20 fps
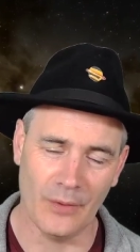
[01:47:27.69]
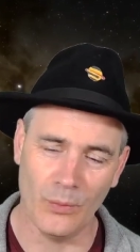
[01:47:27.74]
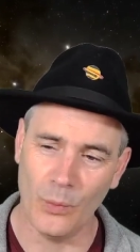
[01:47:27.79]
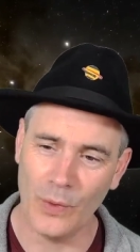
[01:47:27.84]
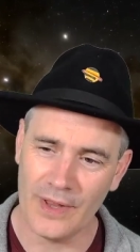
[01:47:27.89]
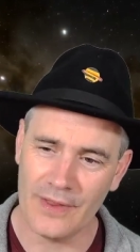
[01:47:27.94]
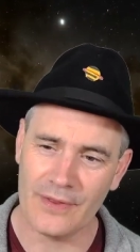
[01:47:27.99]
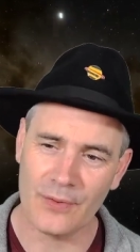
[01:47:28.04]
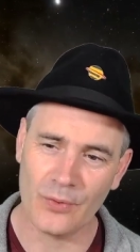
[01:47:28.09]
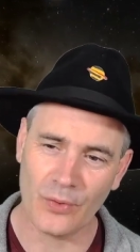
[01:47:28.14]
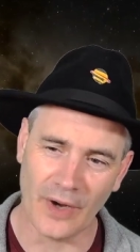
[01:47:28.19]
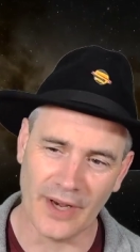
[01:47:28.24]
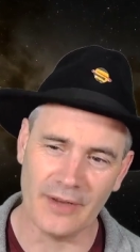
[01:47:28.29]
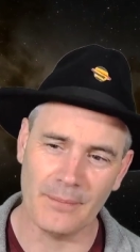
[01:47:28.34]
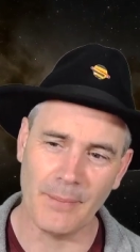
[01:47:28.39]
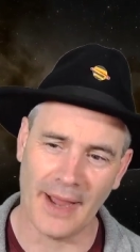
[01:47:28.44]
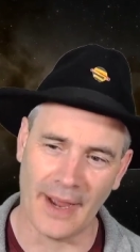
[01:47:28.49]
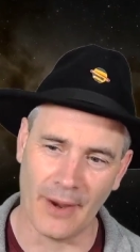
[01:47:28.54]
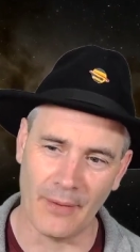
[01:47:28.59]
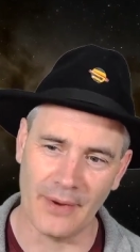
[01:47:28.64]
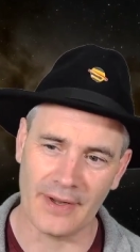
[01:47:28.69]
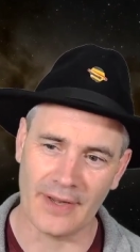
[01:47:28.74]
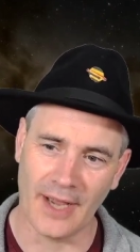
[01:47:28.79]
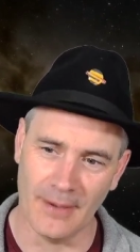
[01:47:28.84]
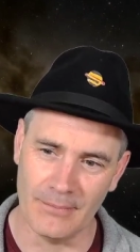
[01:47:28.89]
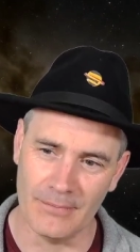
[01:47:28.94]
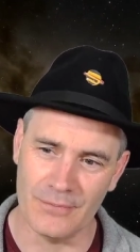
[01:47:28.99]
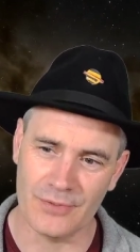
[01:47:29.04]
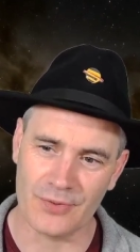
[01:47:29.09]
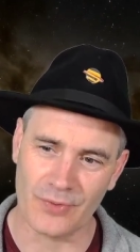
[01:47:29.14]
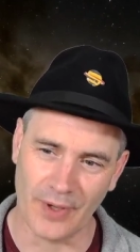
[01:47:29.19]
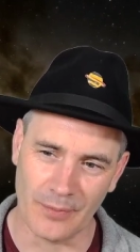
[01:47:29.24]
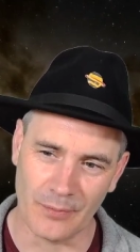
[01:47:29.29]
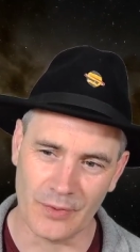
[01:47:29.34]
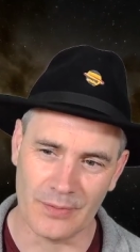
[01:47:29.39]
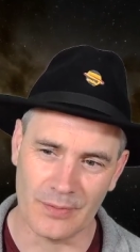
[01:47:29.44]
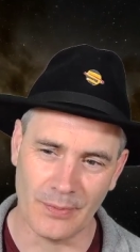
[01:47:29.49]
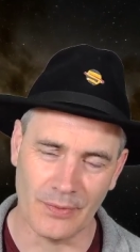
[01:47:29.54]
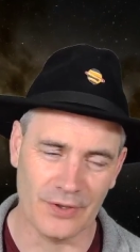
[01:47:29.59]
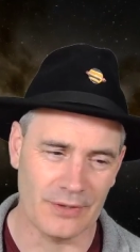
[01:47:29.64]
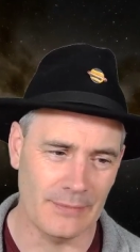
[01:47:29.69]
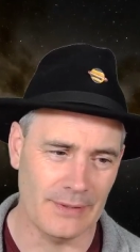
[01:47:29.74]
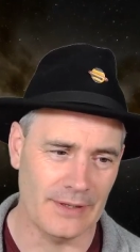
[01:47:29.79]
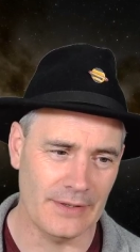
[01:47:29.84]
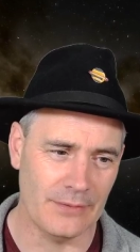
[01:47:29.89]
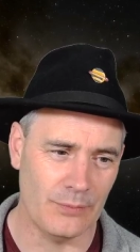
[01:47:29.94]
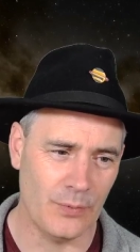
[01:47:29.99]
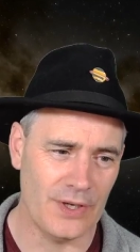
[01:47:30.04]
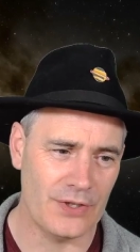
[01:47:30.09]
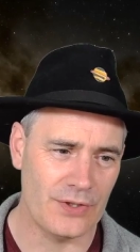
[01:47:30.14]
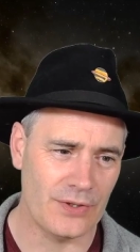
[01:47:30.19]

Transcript: With great power comes great responsibility.